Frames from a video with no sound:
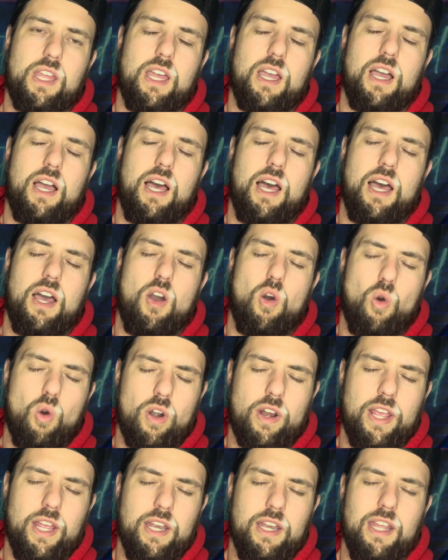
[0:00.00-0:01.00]

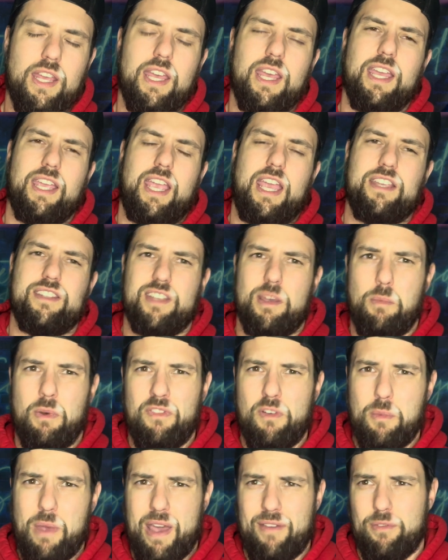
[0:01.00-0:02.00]
Oregon. Okay, some of
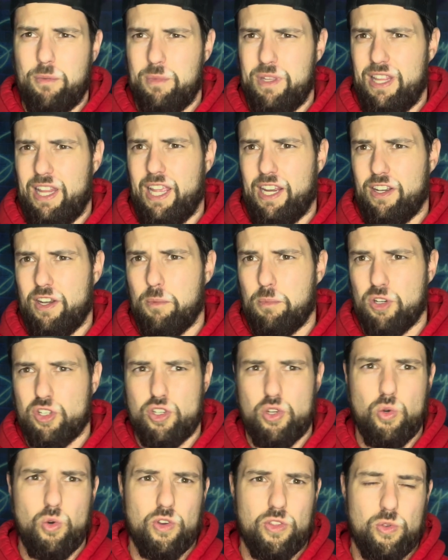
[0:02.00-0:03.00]
them have him at like number
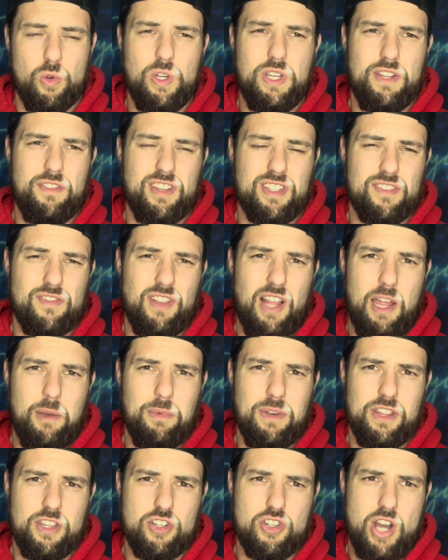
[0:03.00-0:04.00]
2 or 3 defensive
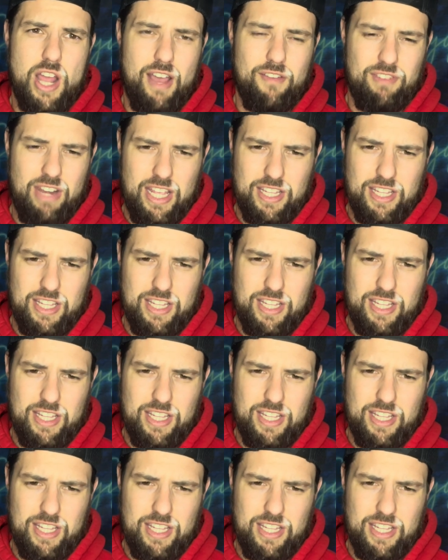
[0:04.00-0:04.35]
lineman in the draft,